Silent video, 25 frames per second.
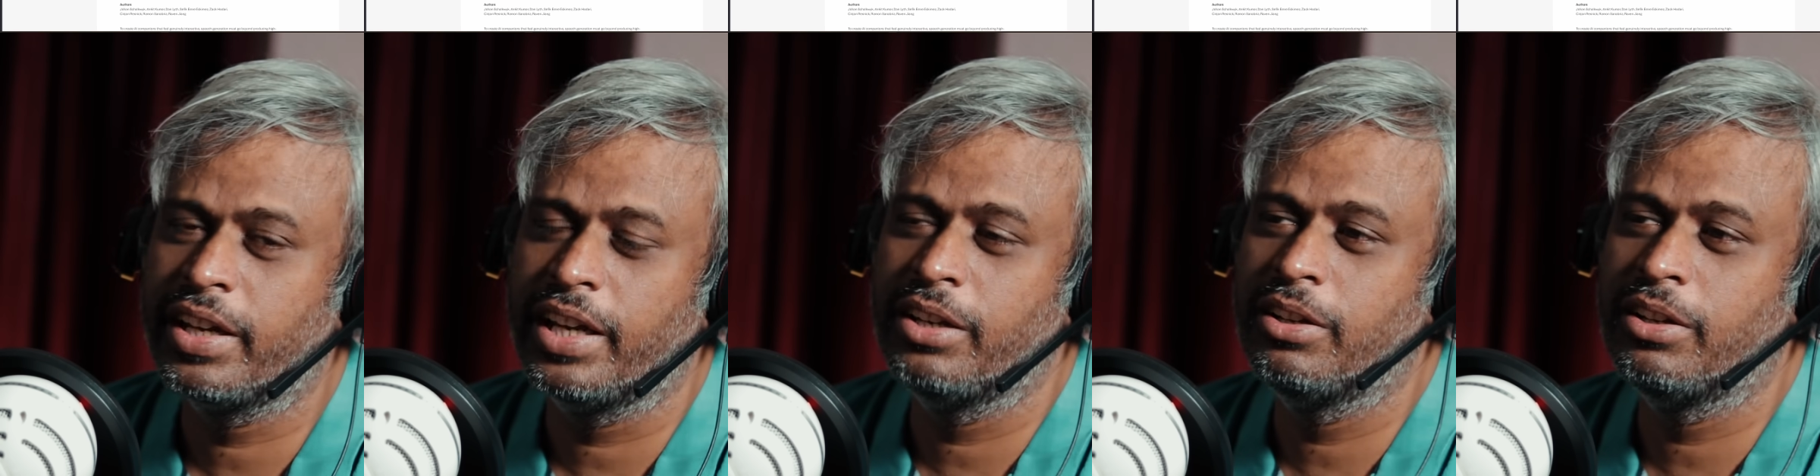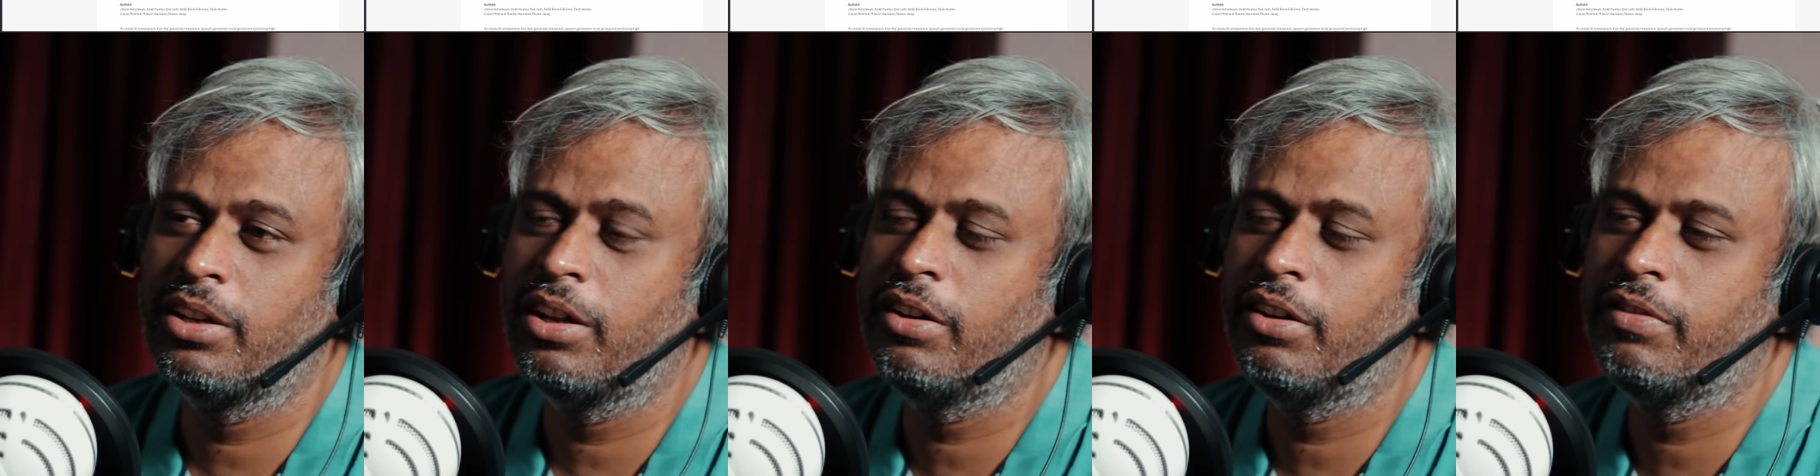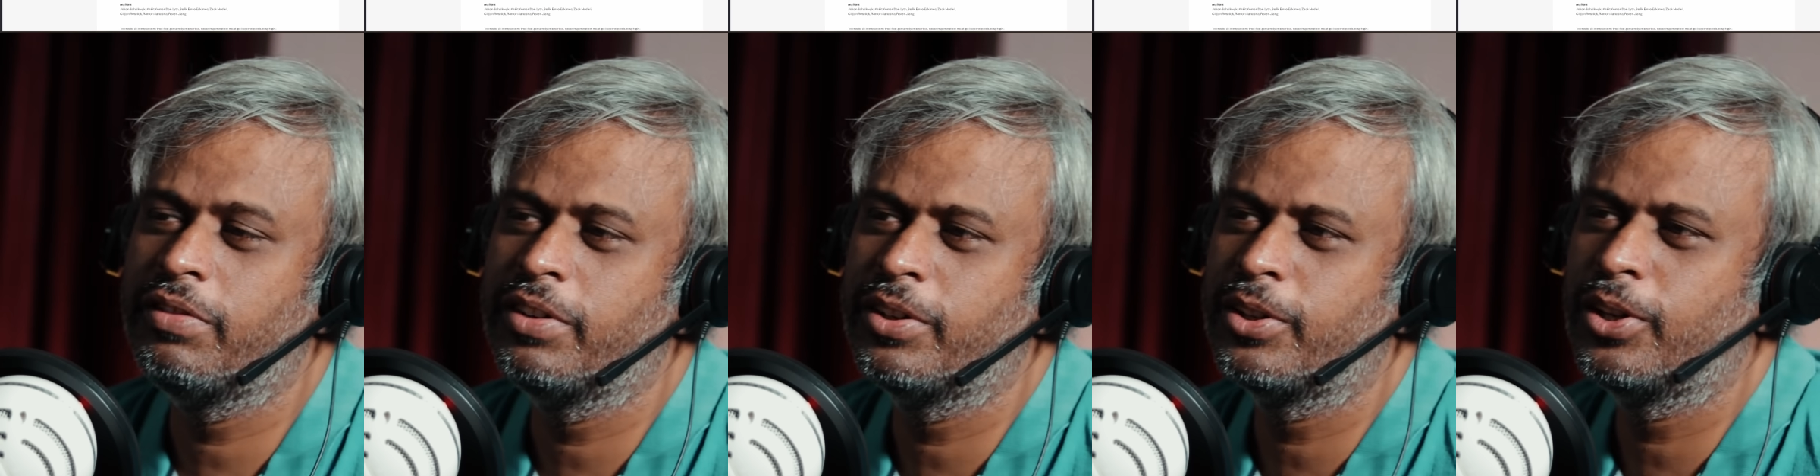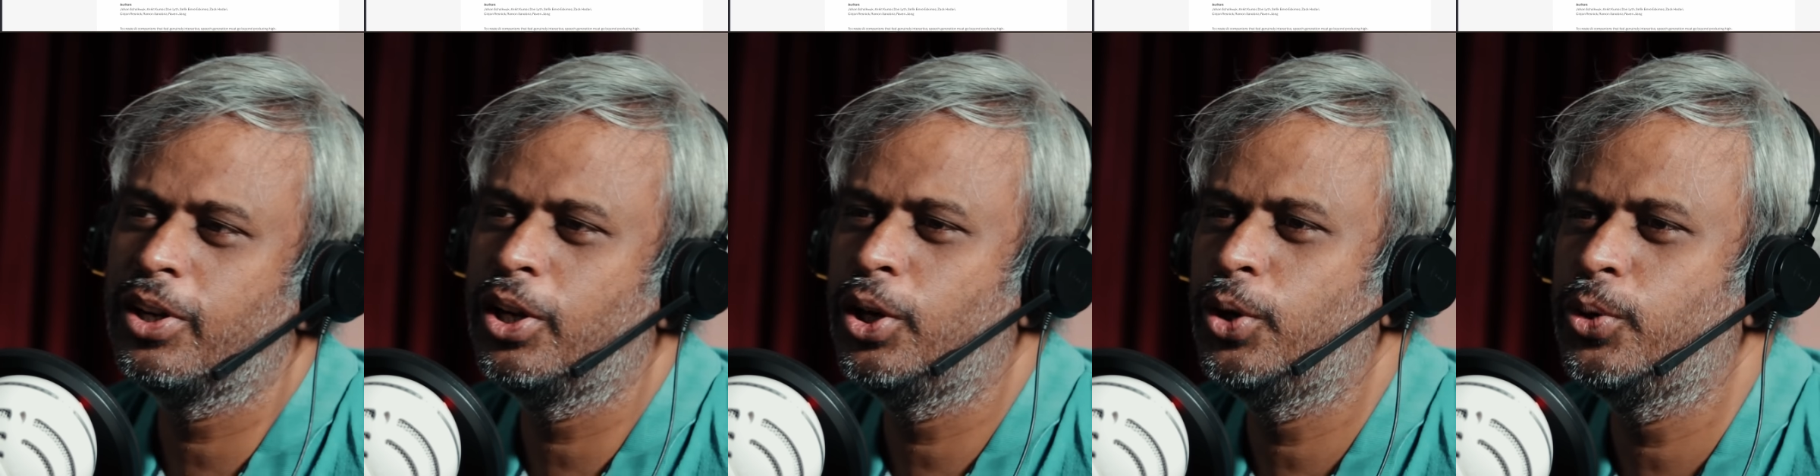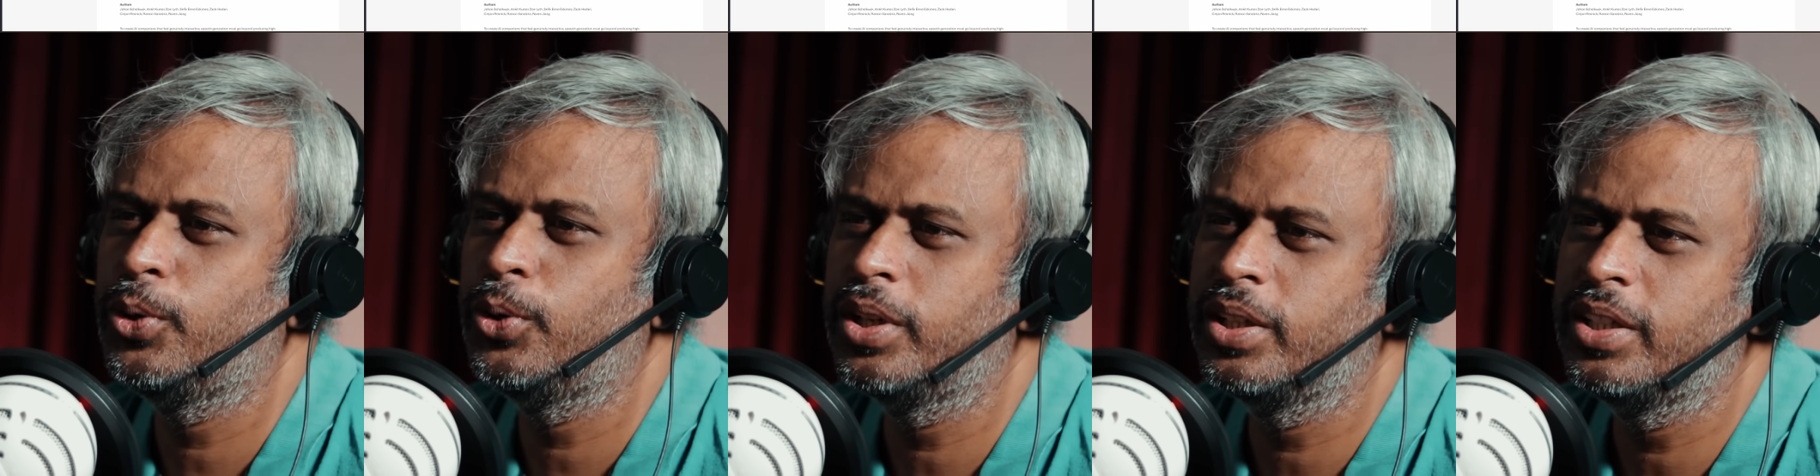Can you laugh out
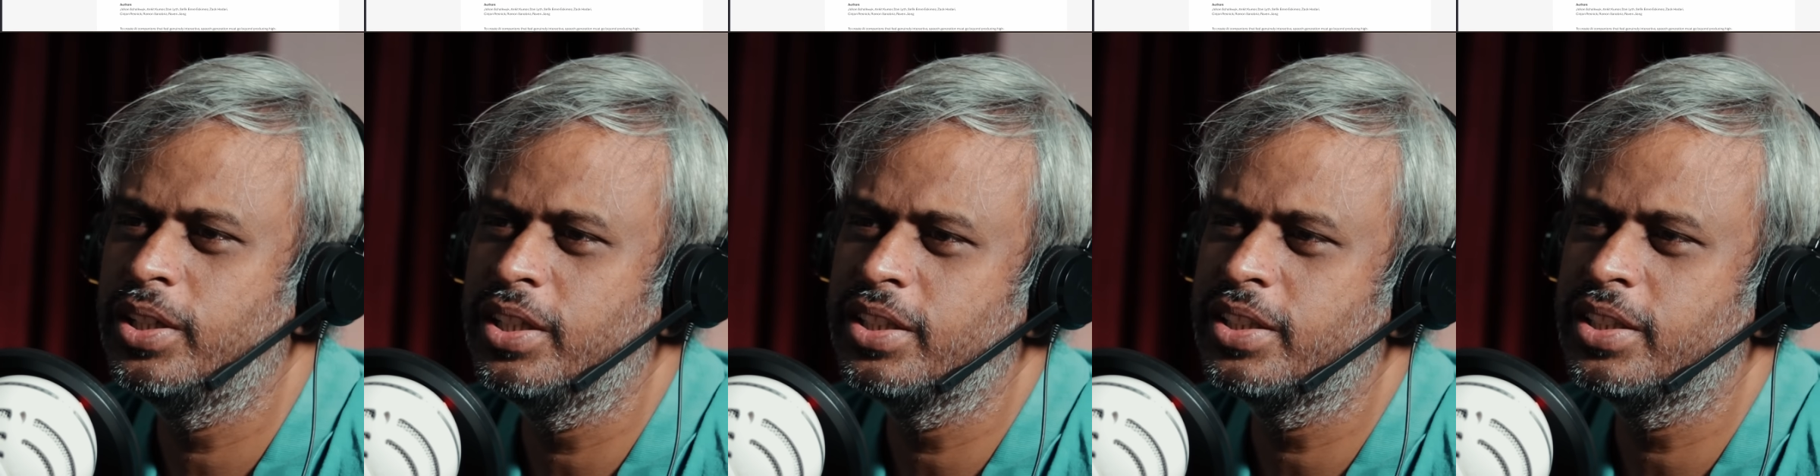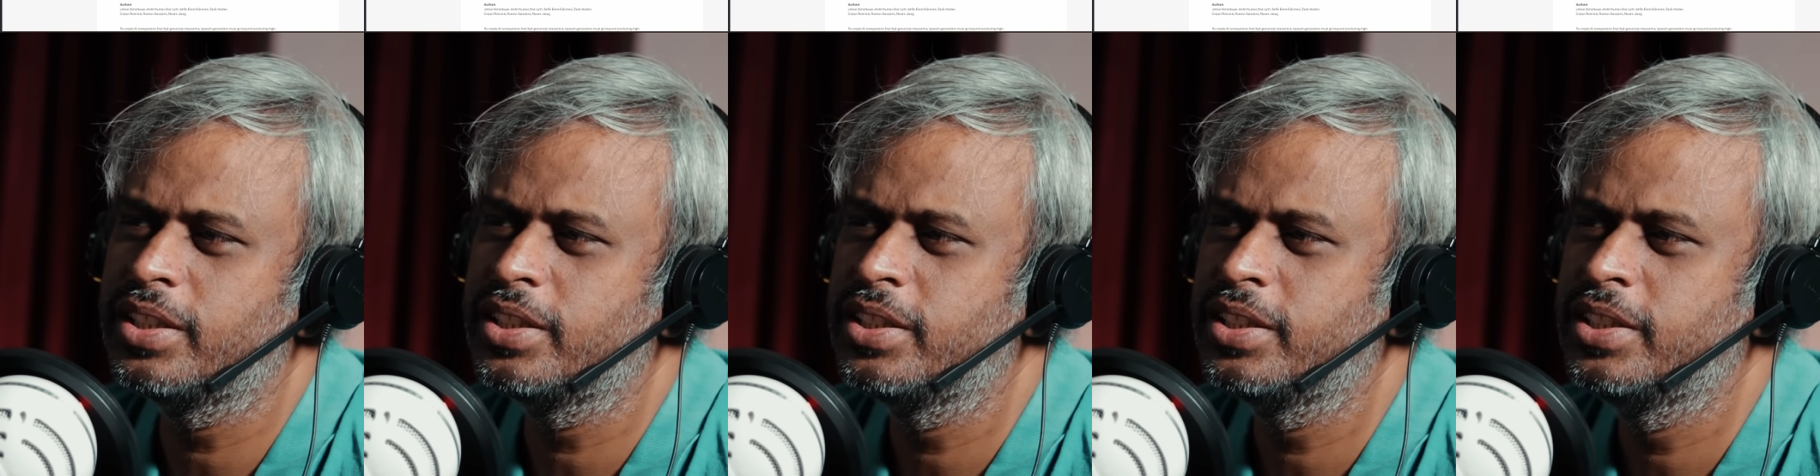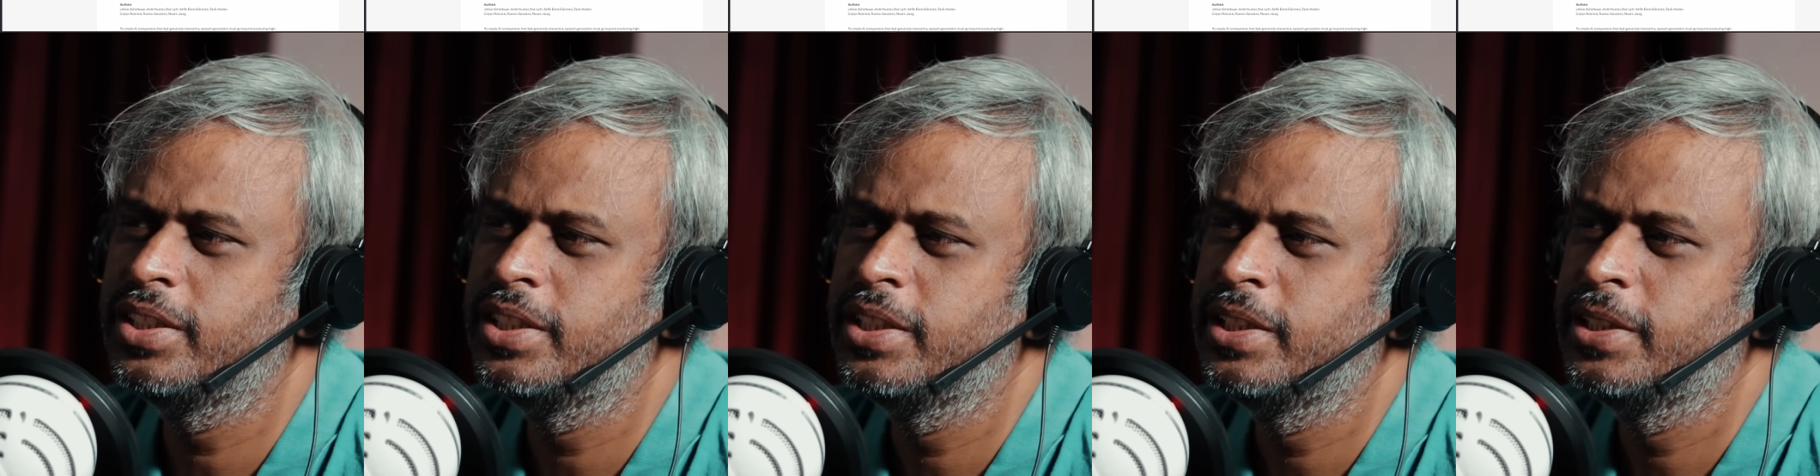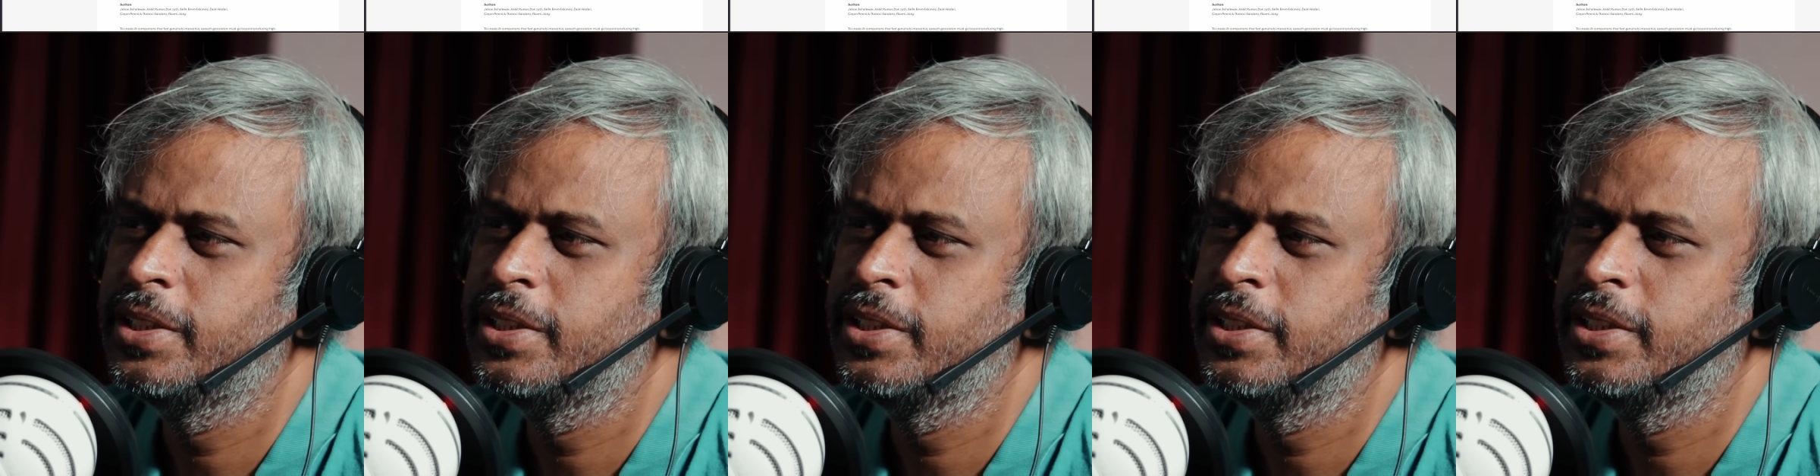loud, dear?